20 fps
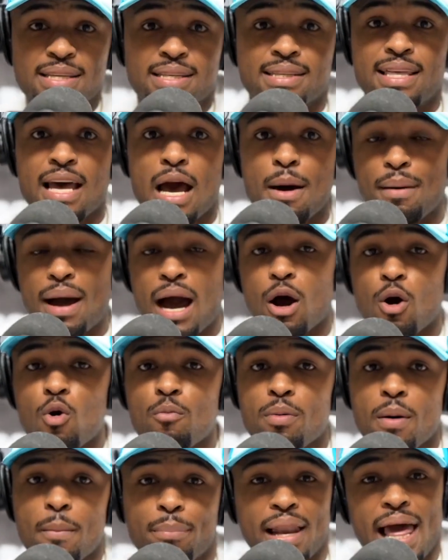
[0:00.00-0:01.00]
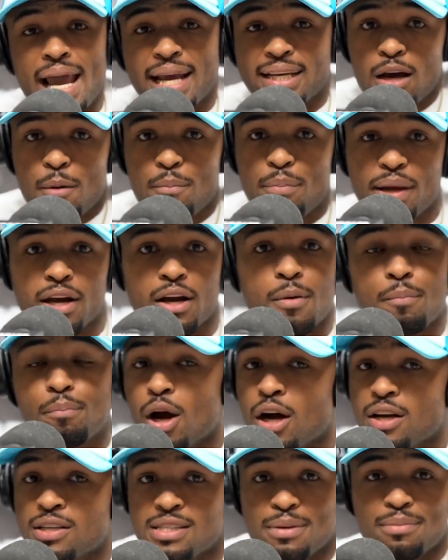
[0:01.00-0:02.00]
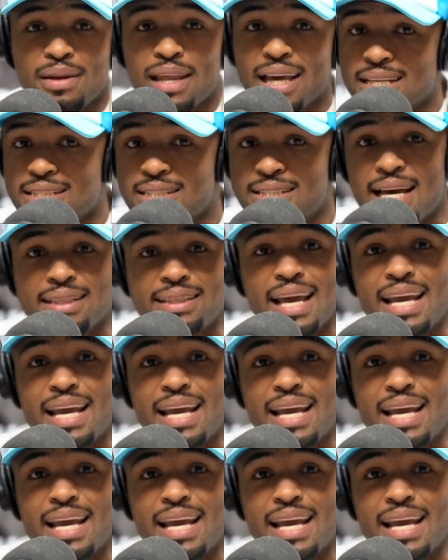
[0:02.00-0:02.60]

a step. I Uber blacked up here and brought some niggas that